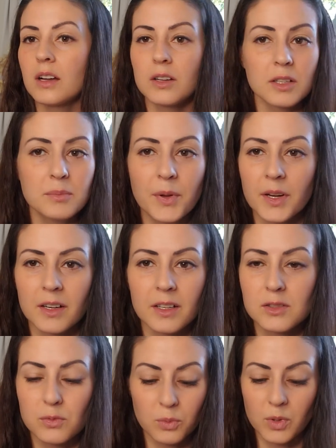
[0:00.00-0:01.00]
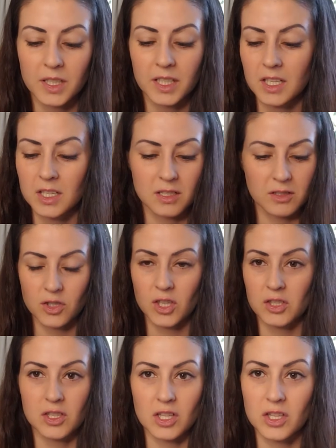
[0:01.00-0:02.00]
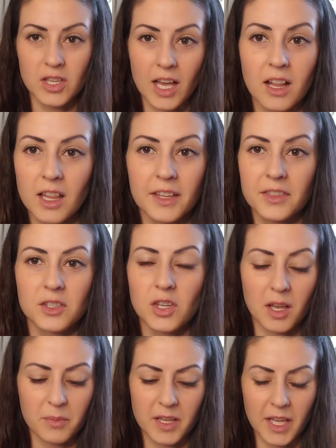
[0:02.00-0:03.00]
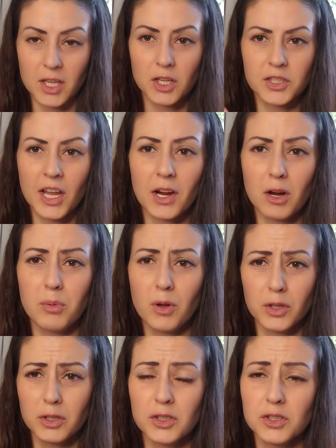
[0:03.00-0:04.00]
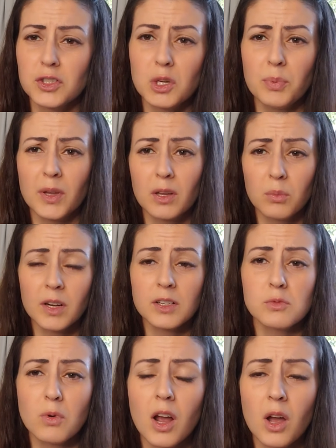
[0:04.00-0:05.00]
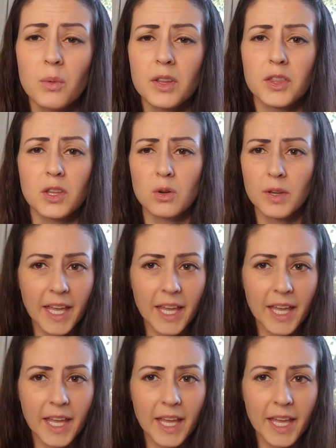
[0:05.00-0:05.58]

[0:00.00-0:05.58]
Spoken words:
good parents wouldn't just yell at the child and be like, you're terrible, you're stupid, what is wrong with you?